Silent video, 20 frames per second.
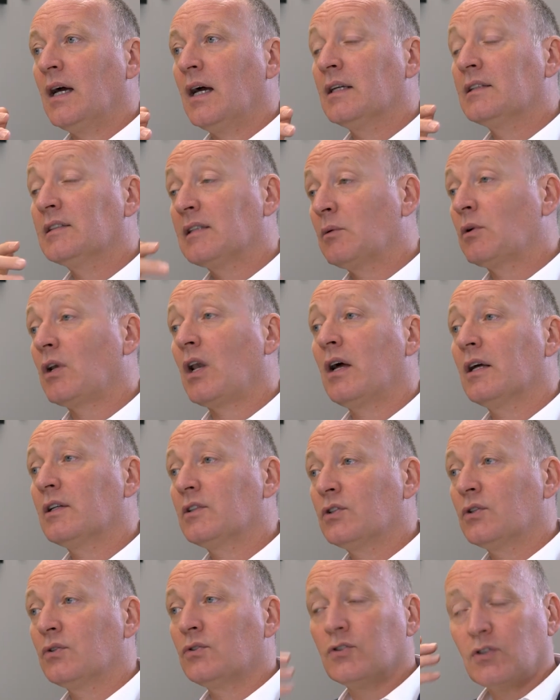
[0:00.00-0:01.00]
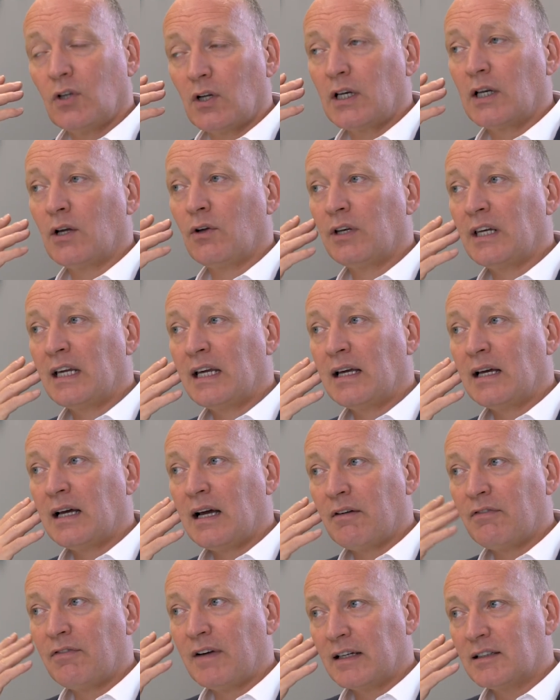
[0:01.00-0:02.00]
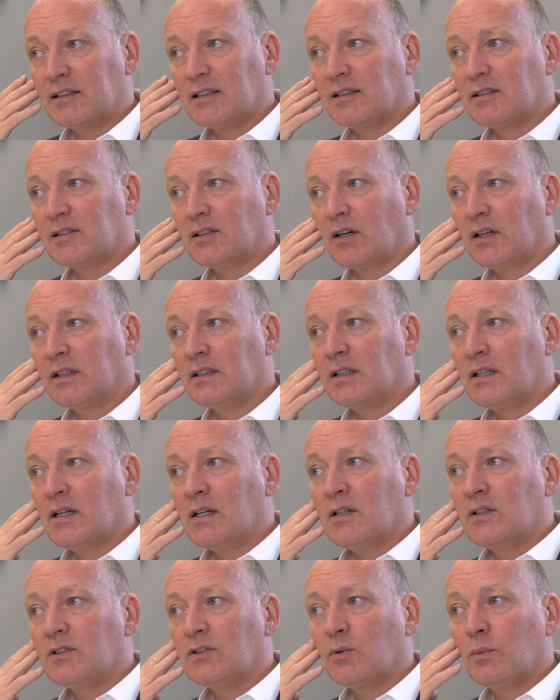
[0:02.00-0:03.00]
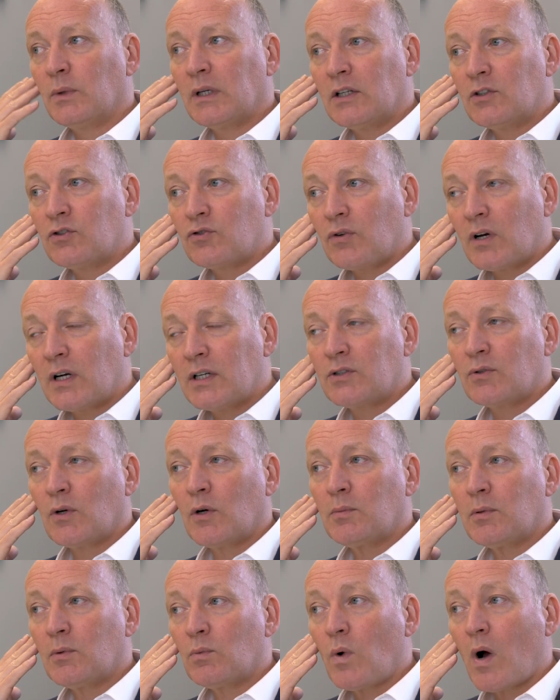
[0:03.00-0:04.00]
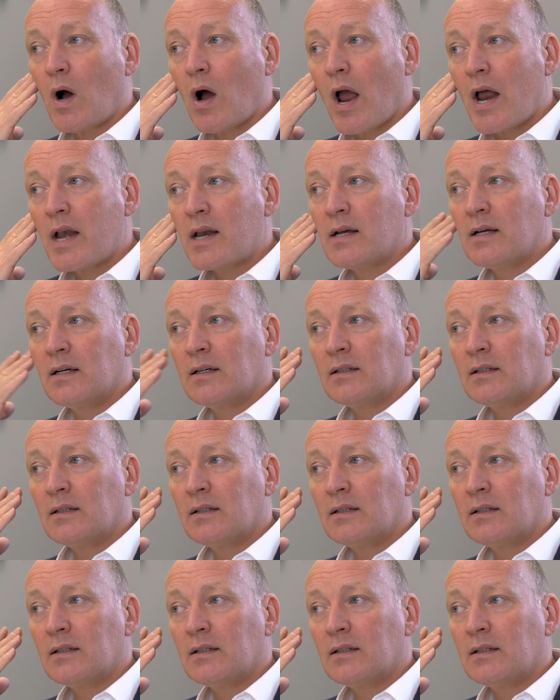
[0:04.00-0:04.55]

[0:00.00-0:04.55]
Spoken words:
as they would like to, certainly on the affected side. So when they try to open wide,